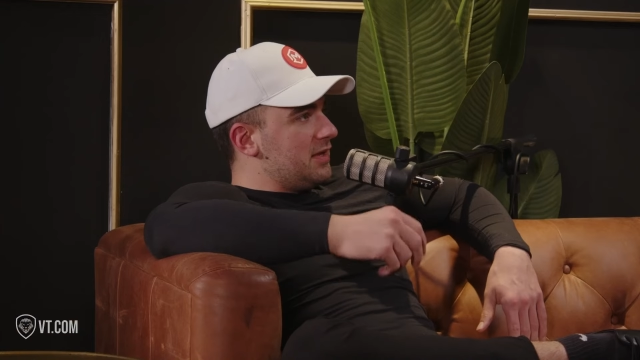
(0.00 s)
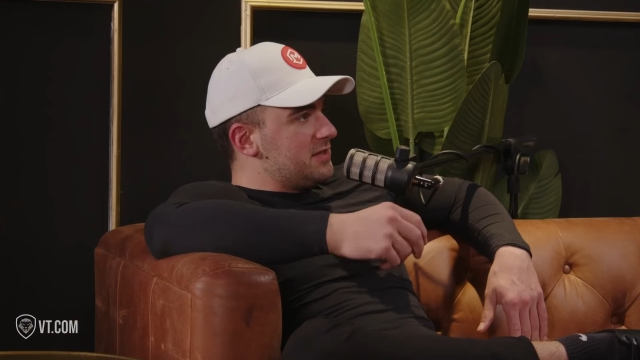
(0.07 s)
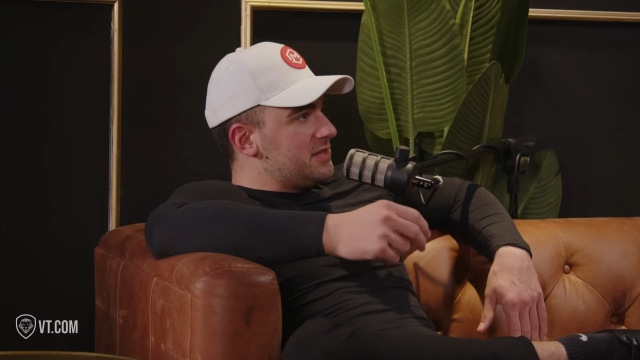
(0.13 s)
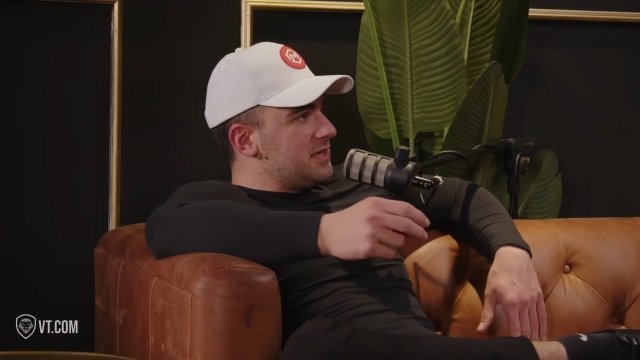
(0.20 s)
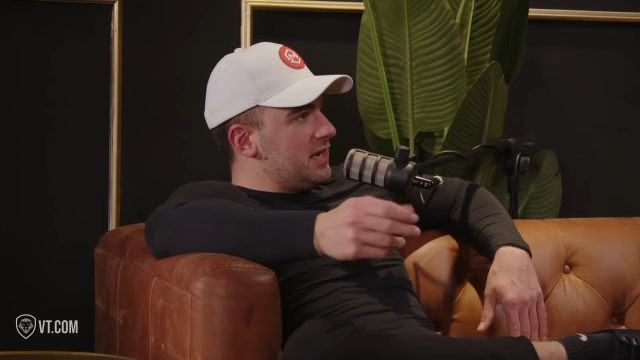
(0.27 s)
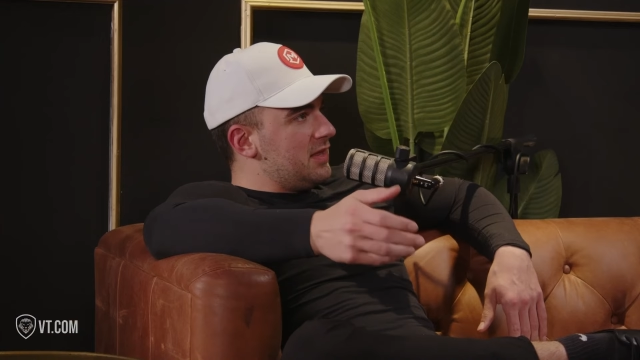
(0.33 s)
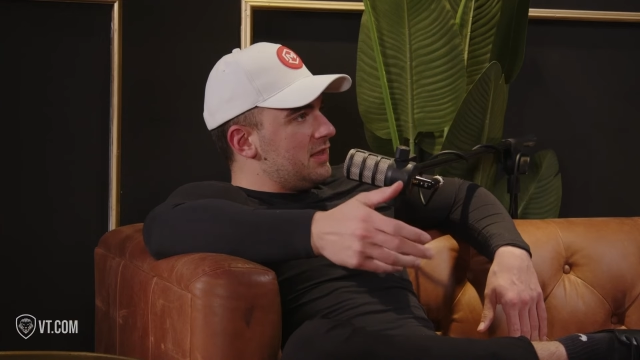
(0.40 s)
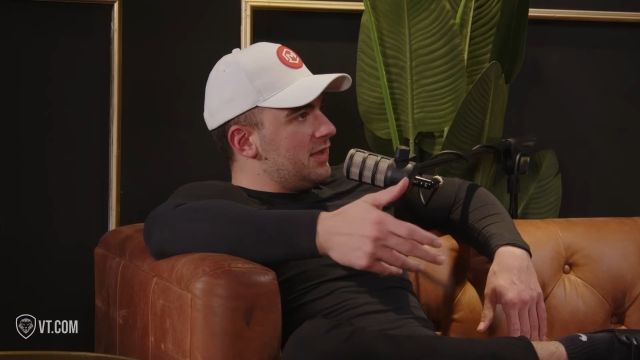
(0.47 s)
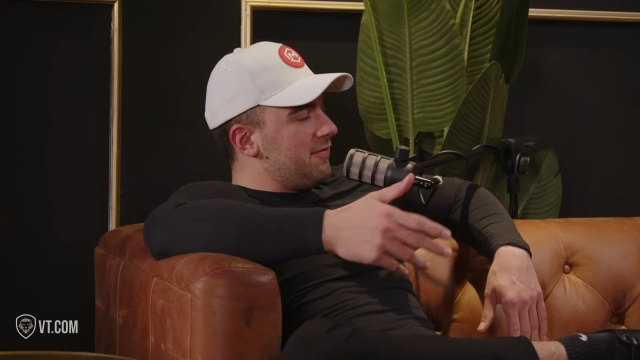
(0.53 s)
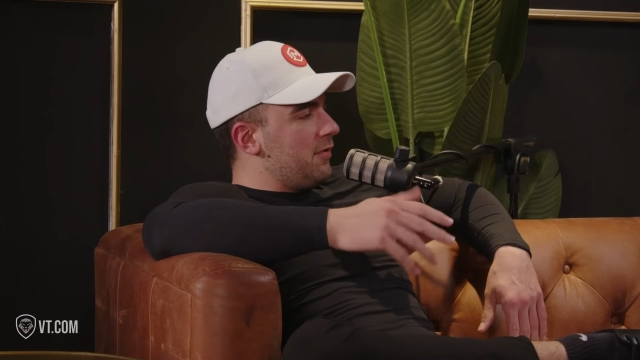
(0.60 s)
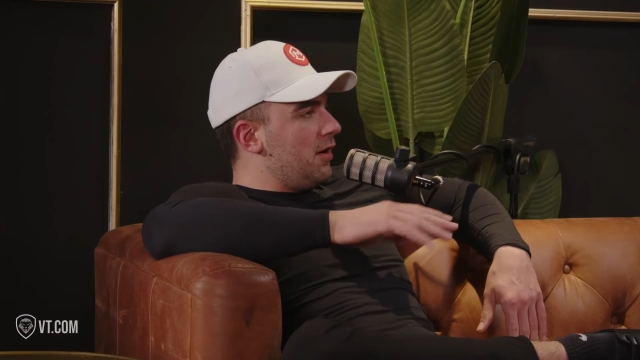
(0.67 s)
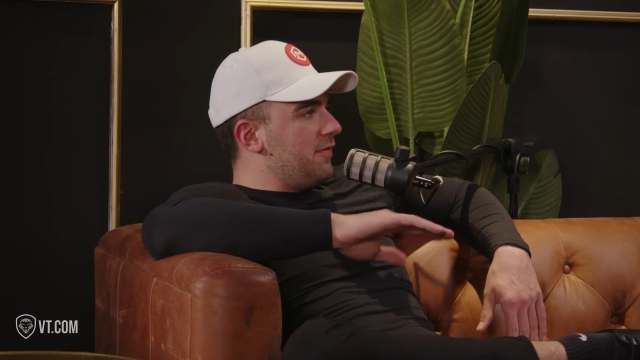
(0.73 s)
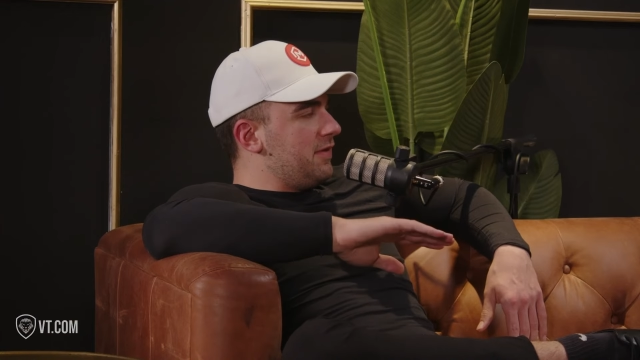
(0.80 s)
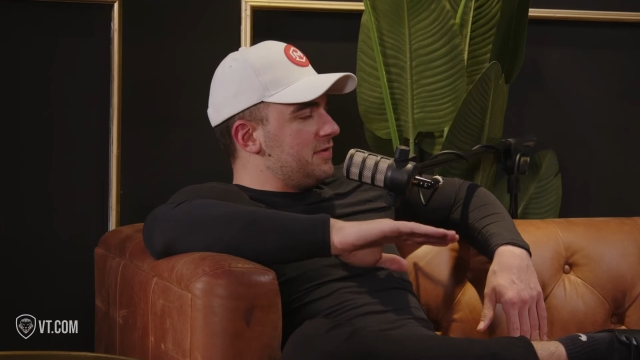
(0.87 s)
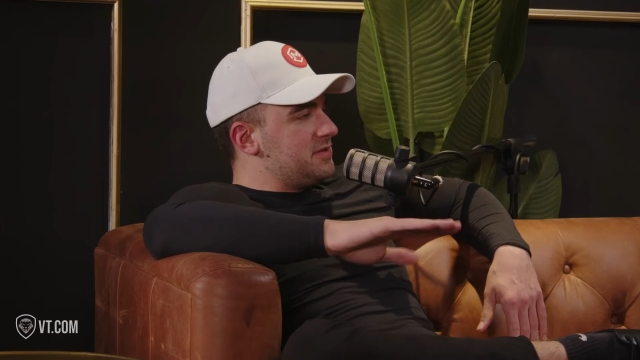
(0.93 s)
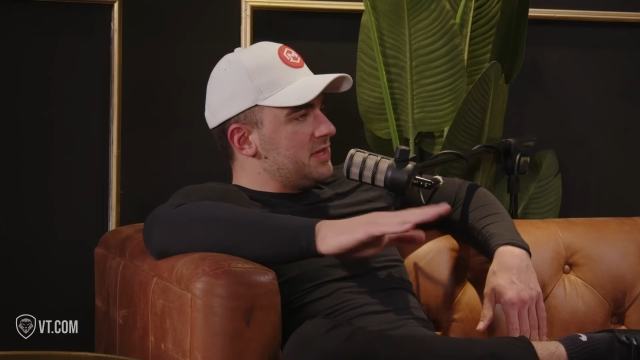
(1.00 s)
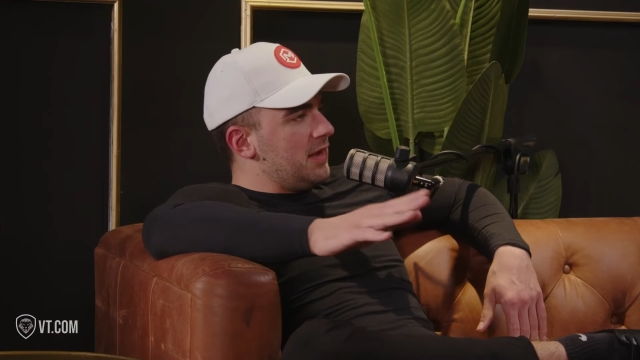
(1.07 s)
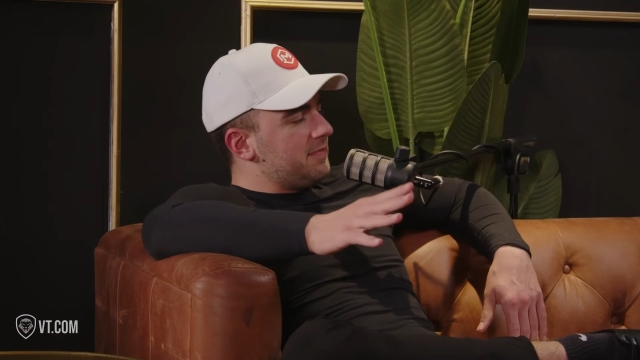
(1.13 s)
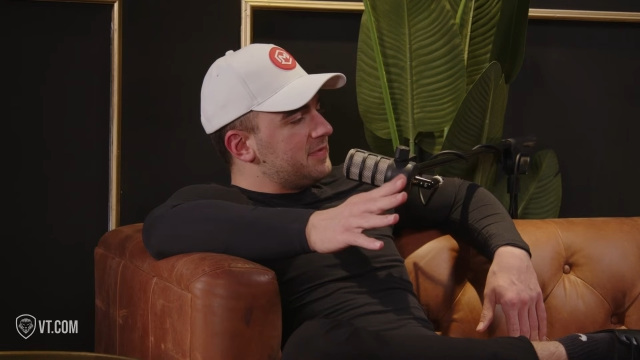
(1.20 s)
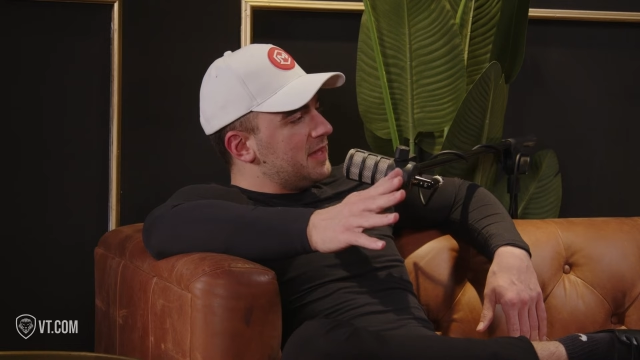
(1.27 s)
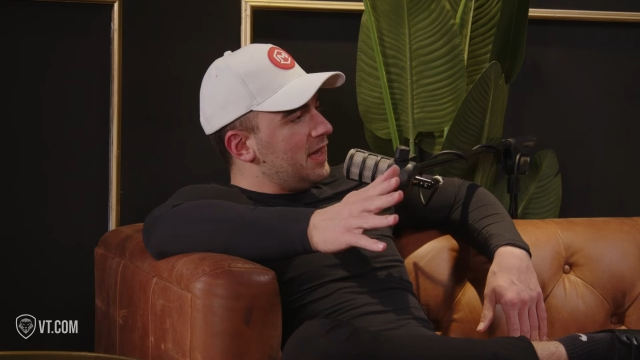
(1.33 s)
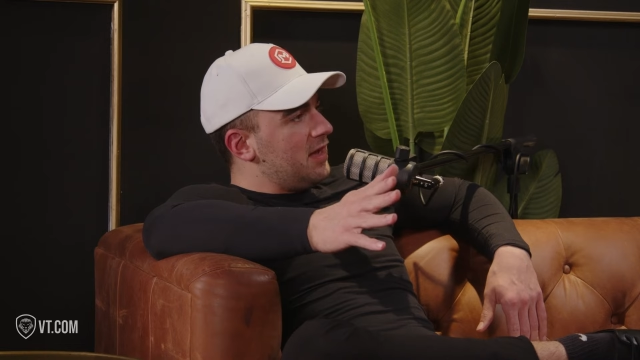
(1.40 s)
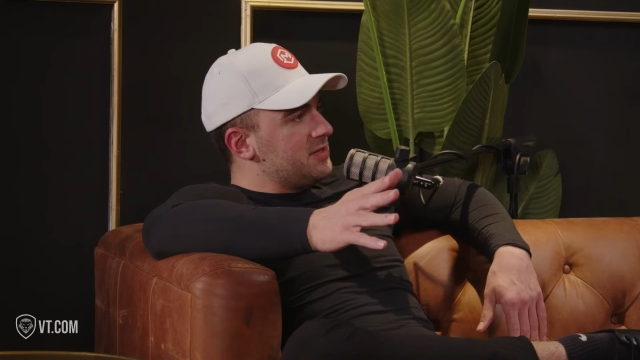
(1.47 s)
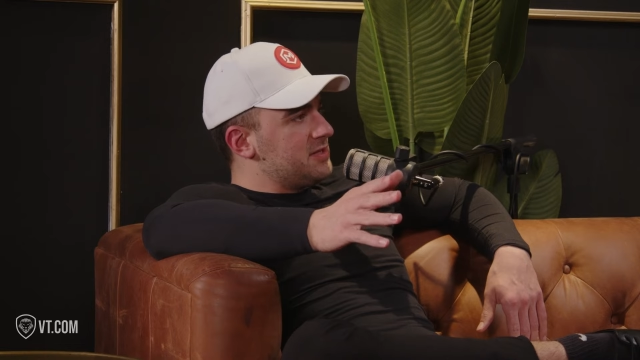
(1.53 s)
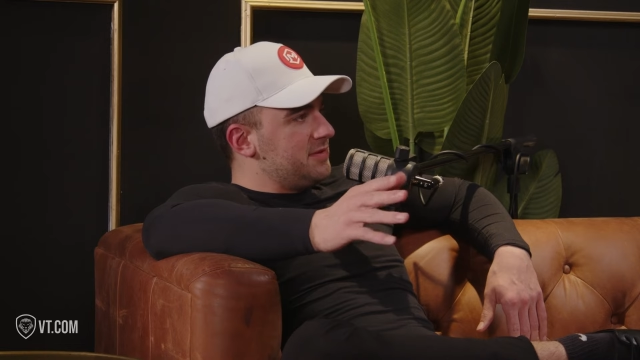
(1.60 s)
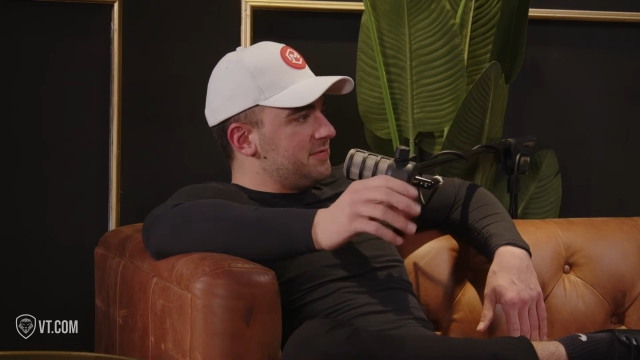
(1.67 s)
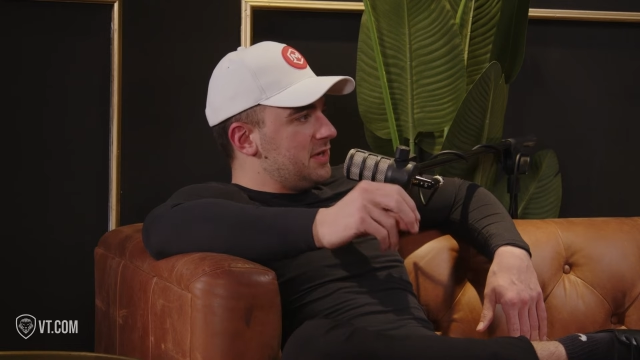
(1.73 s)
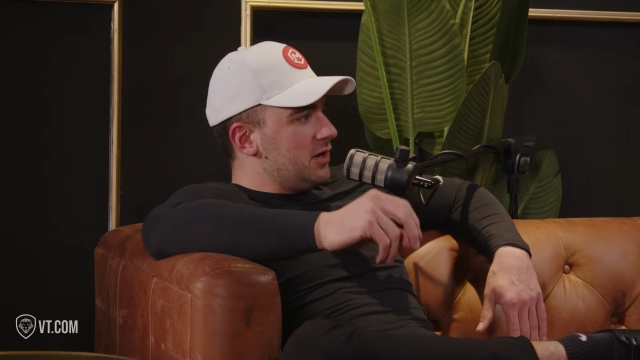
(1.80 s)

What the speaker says: could say that they stopped thousands of